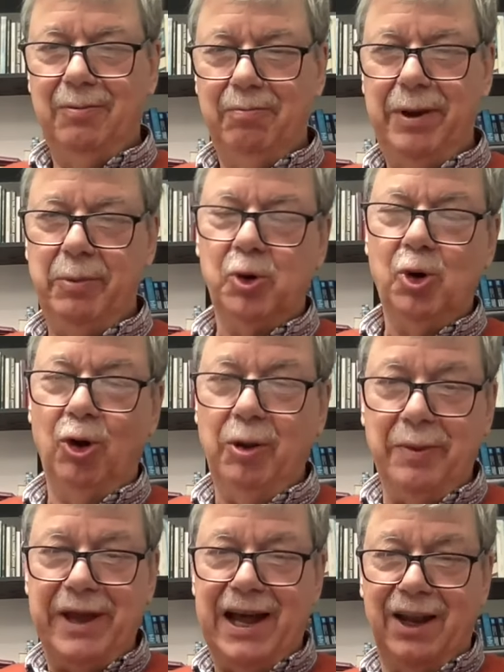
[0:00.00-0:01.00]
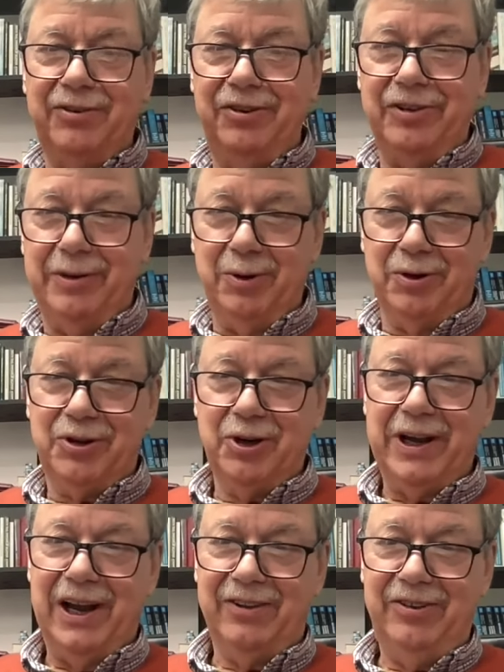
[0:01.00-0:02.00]
people call them galaxies. I'm not sure
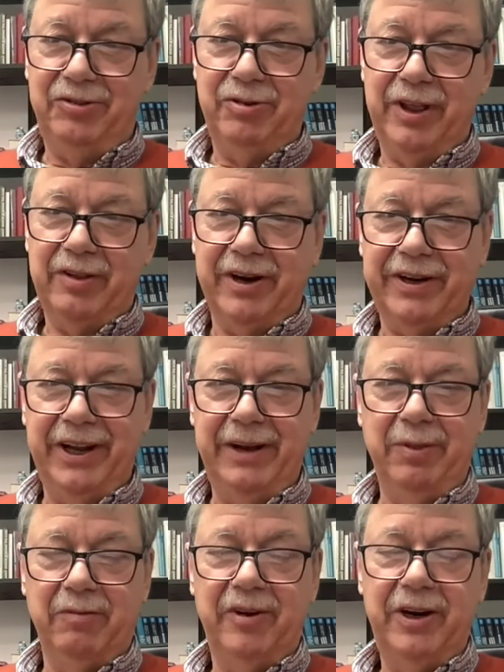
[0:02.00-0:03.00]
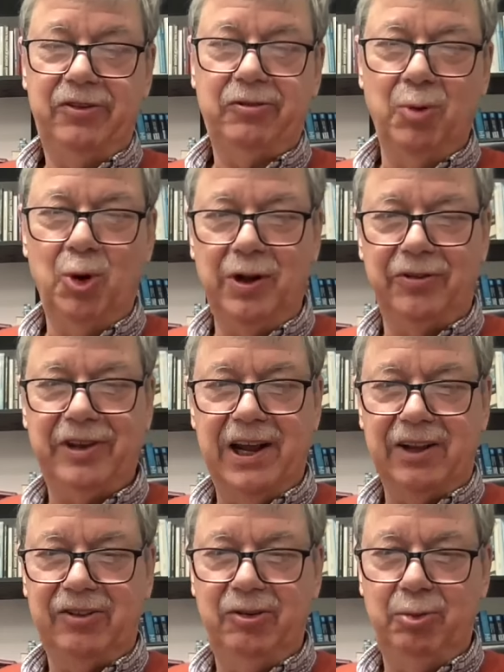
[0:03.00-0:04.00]
"galaxies" is really the right name. The very smallest
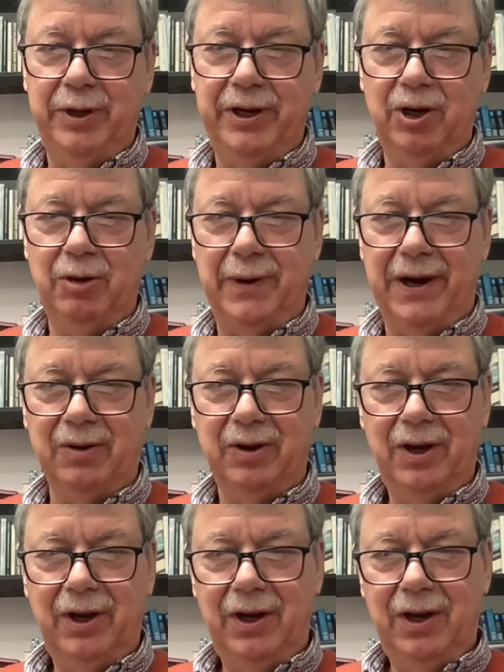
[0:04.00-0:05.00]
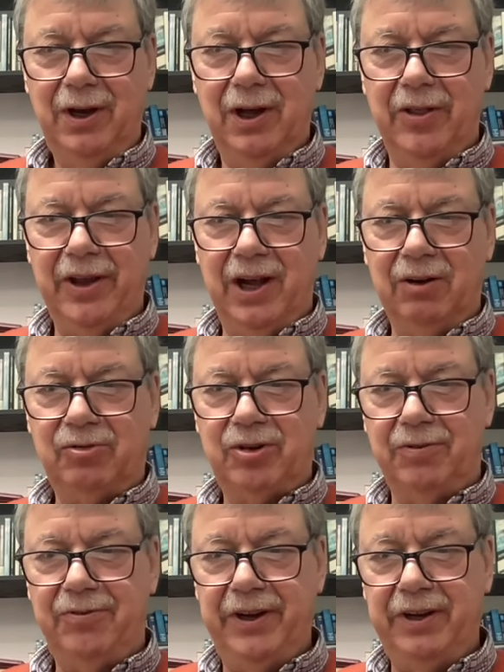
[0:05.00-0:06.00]
galaxies we know about are the
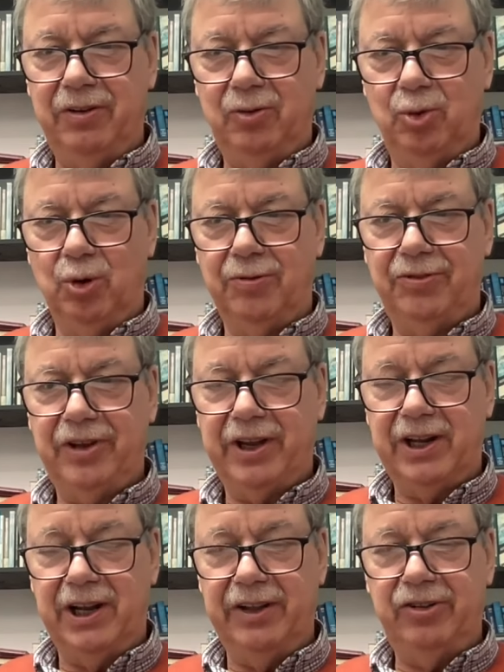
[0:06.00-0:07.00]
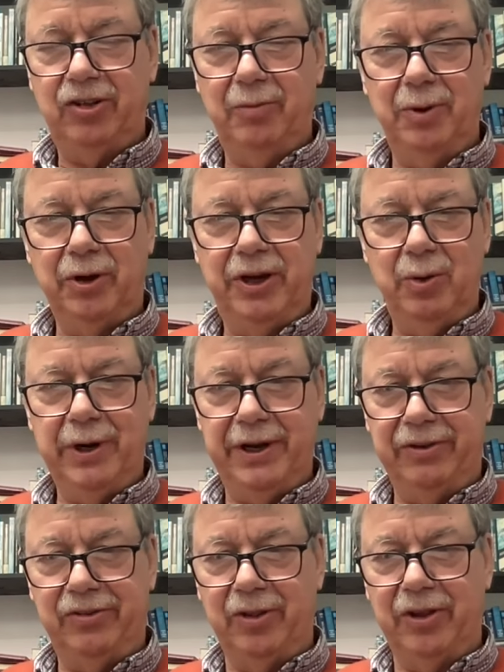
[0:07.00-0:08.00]
ultra faint dwarf satellites of the Milky
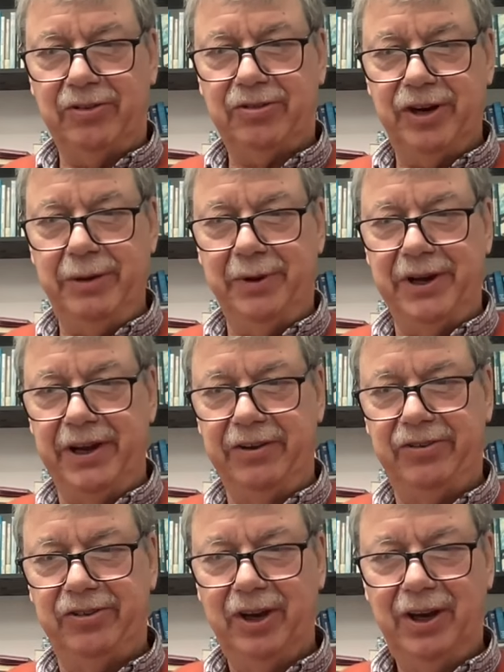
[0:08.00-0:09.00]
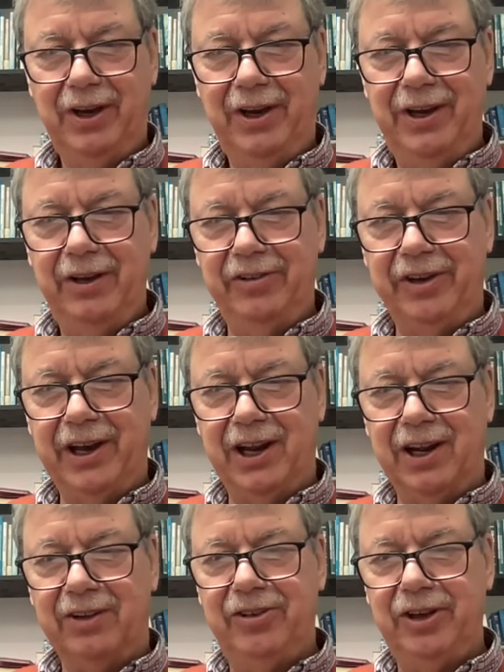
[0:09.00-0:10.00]
Way. So the extreme case is a
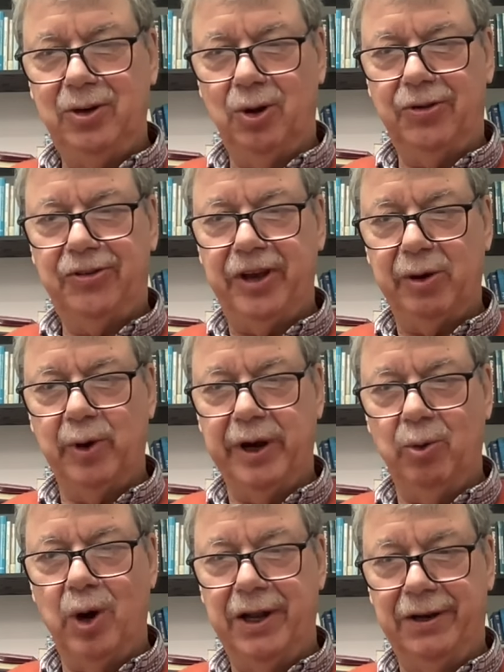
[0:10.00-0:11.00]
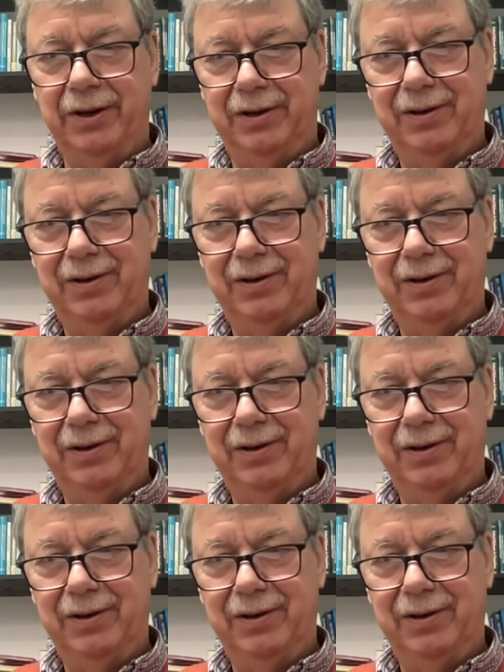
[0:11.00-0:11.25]
galaxy called Segue 1,